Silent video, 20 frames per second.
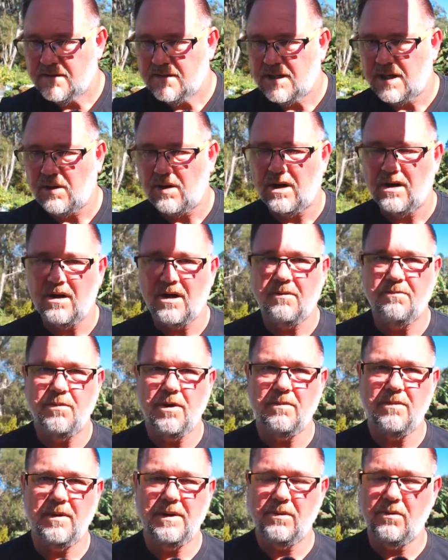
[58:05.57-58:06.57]
All right, I'll
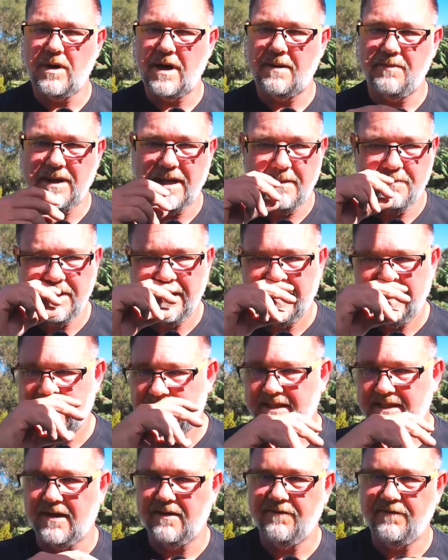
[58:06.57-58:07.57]
probably wrap it up in
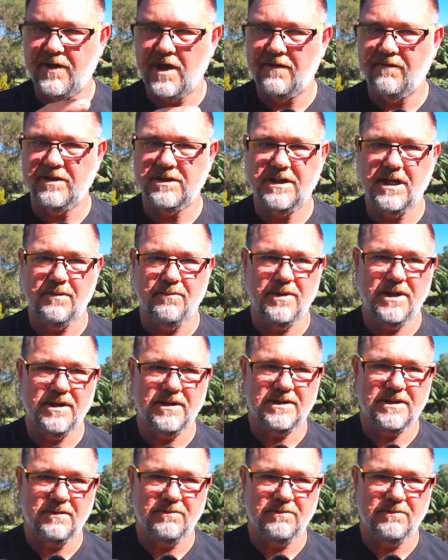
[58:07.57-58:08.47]
another 5 or 10 minutes.